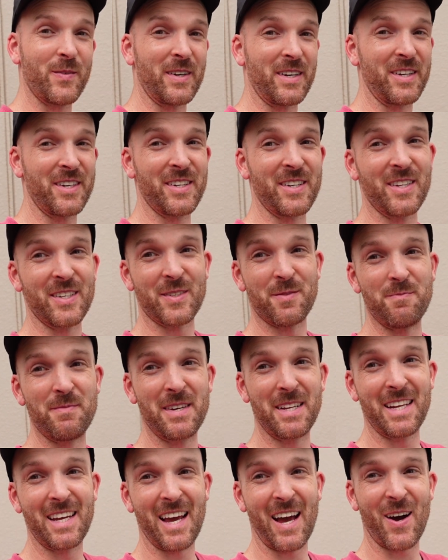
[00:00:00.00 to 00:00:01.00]
my goodness,
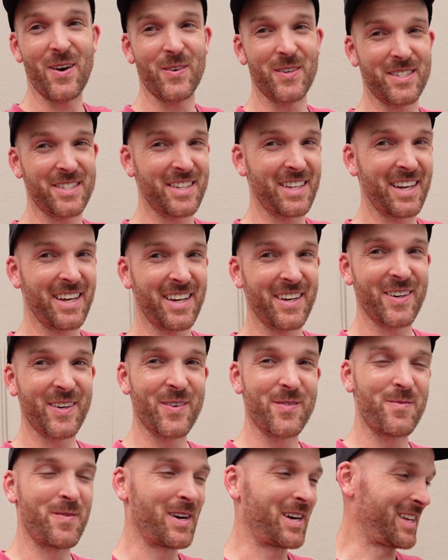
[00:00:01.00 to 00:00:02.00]
many hours
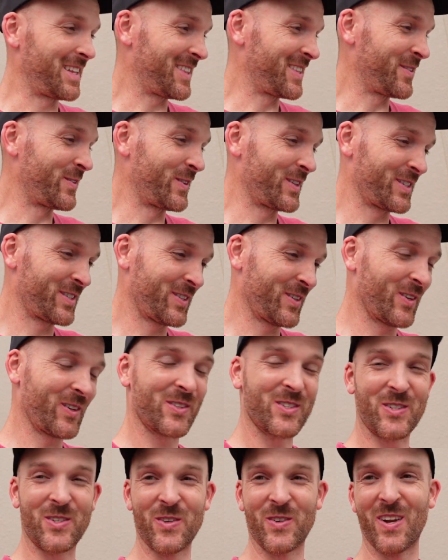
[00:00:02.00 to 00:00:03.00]
later, but the
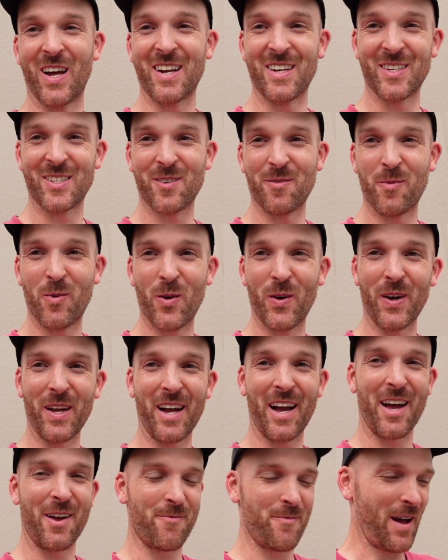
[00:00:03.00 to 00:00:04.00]
results do not disappoint.
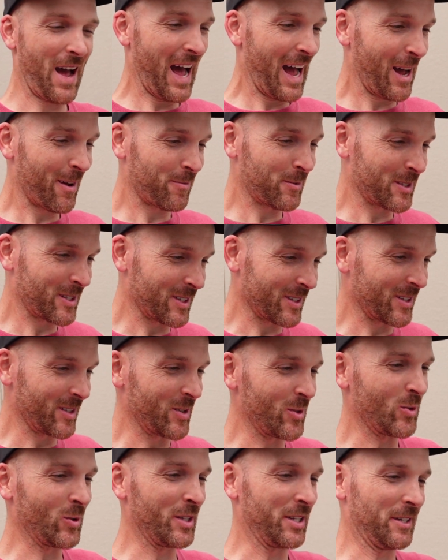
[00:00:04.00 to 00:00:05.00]
I'm
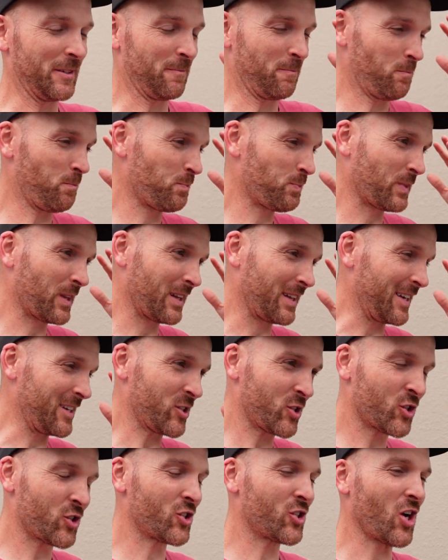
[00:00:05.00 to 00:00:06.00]
absolutely like
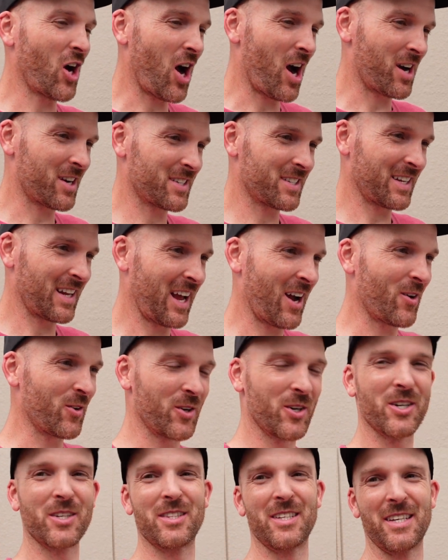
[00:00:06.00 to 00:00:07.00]
shocked at how
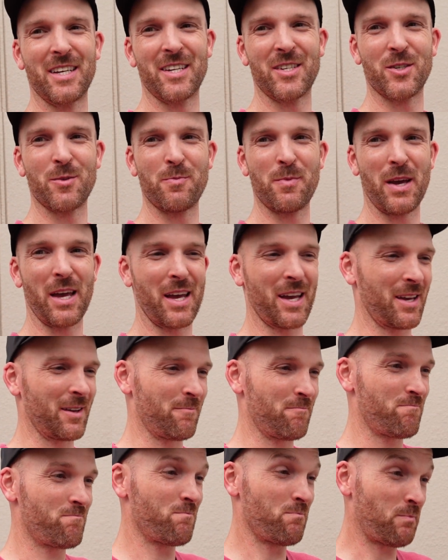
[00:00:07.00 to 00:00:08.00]
good the engine bay
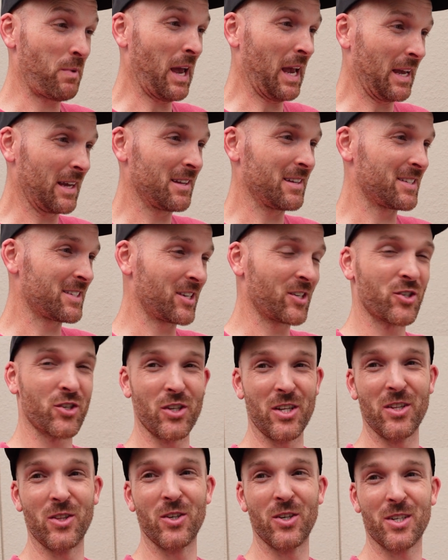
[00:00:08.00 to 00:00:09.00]
paint
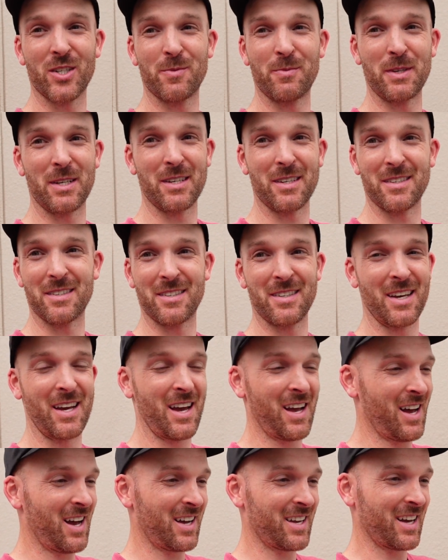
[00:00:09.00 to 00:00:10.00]
essentially looks, because
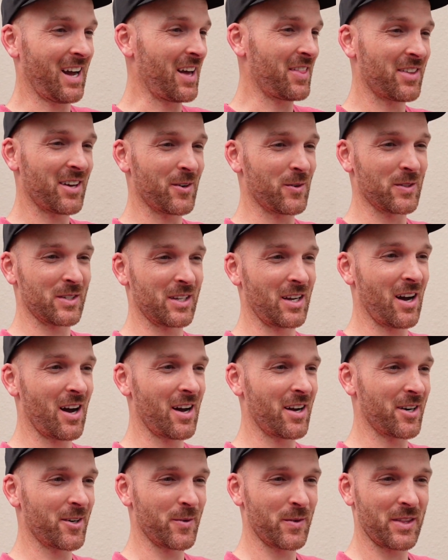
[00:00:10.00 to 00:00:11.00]
I thought it was a
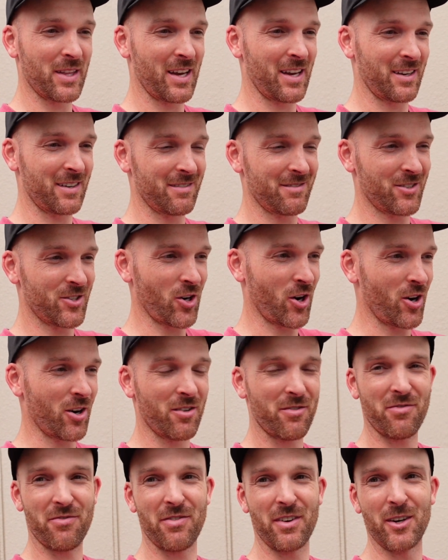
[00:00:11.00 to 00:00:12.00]
goner with that
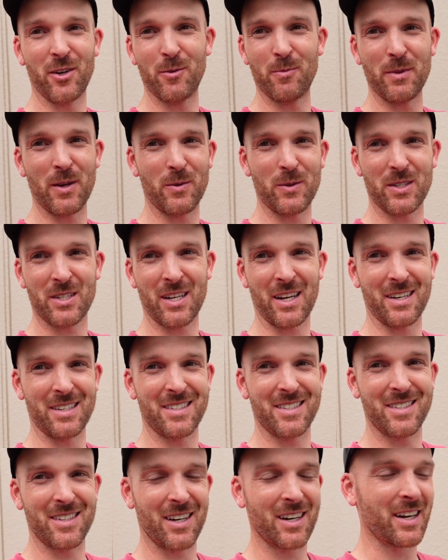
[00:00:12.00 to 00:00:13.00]
dark film that was kind of
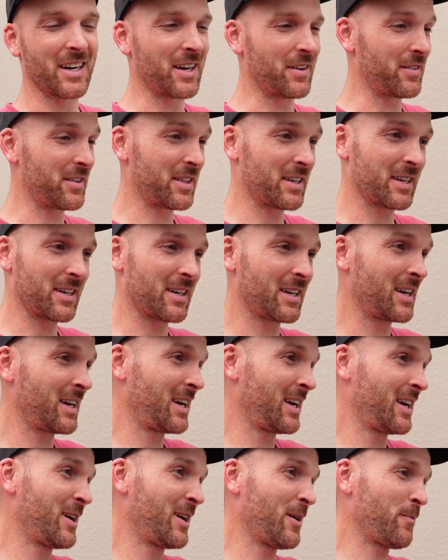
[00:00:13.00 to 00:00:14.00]
stuck on everything,
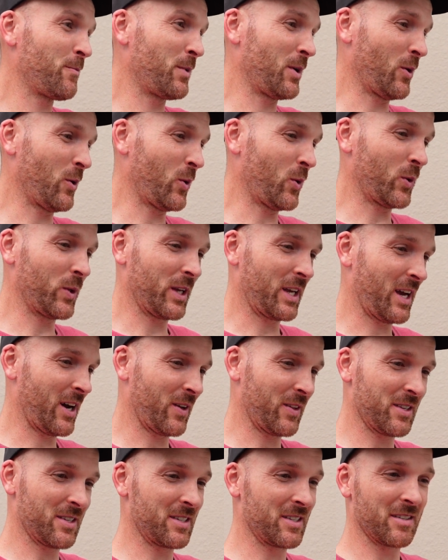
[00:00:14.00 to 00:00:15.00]
but holy cow,
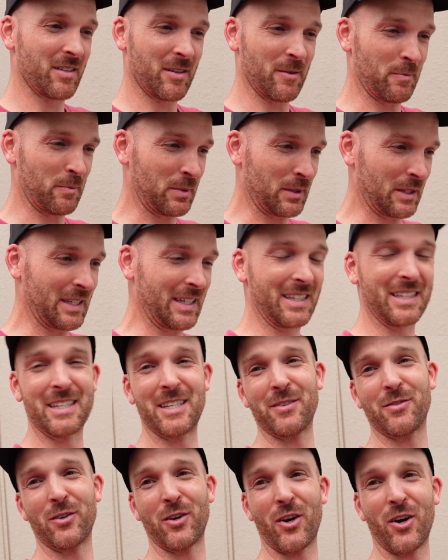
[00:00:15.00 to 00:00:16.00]
this is a completely
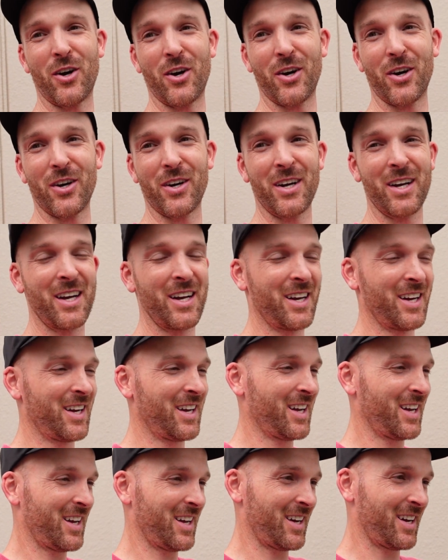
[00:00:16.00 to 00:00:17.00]
different car.
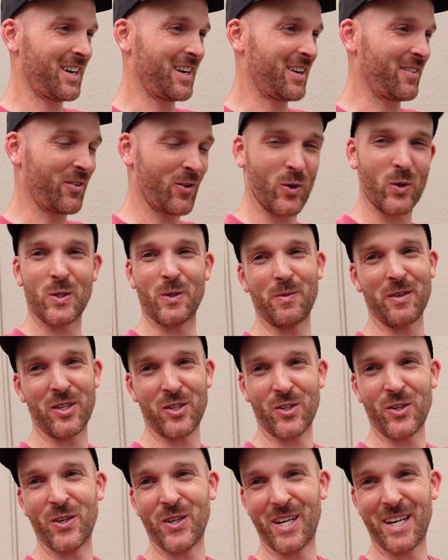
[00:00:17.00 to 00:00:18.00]
Of course I'm going to
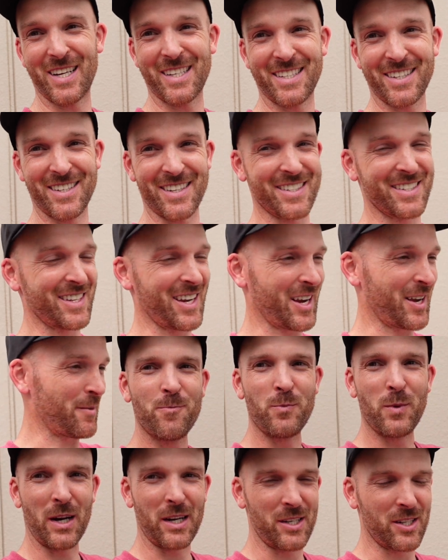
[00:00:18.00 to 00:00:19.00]
show you guys here in a second,
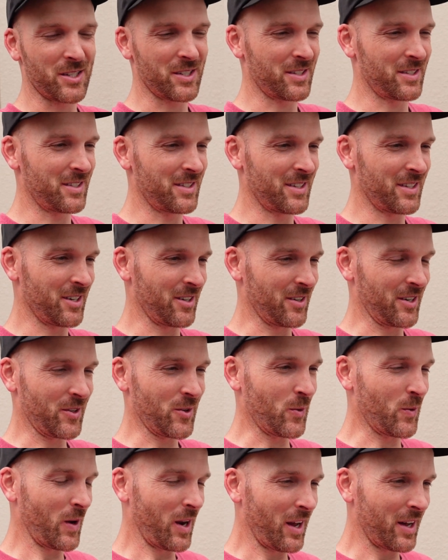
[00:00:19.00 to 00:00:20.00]
but I just I
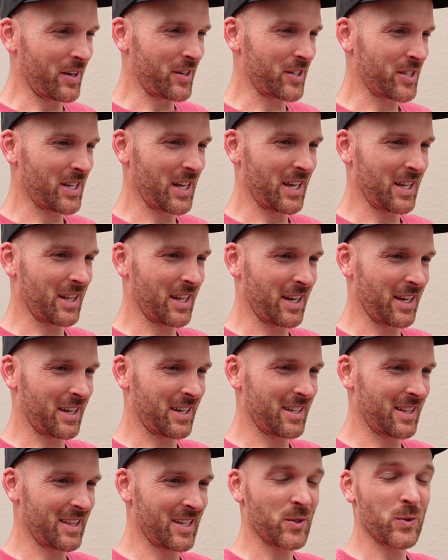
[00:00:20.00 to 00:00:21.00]
don't want to understate,
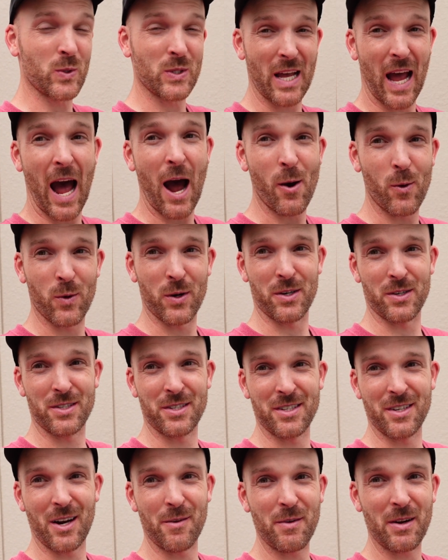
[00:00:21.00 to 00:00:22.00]
like, this was
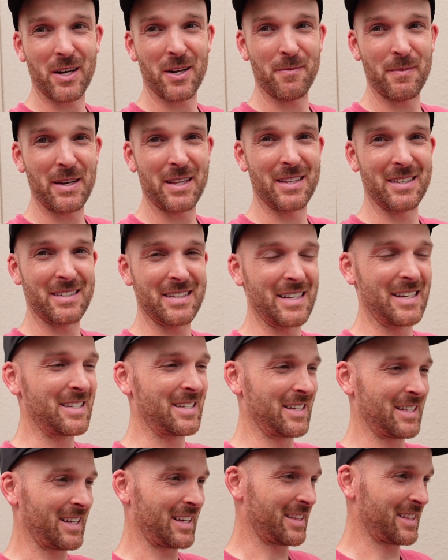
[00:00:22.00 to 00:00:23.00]
hours. I'm not going to make this
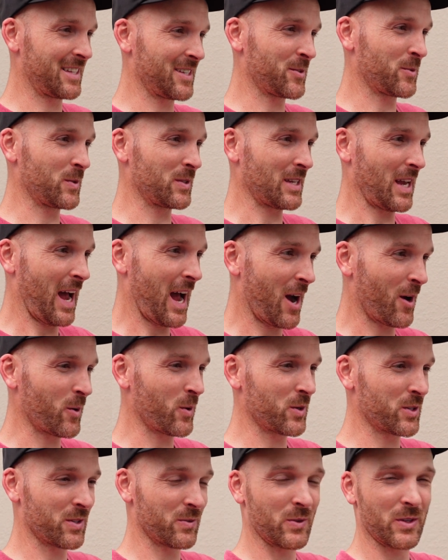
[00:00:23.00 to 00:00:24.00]
easy. Like, this was
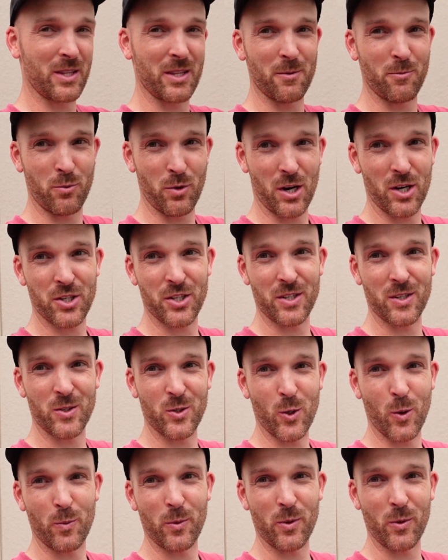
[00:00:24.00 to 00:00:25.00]
hours with the brush and the
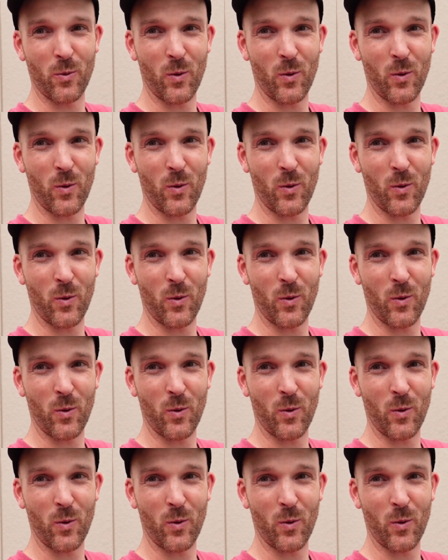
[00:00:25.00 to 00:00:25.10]
soap and the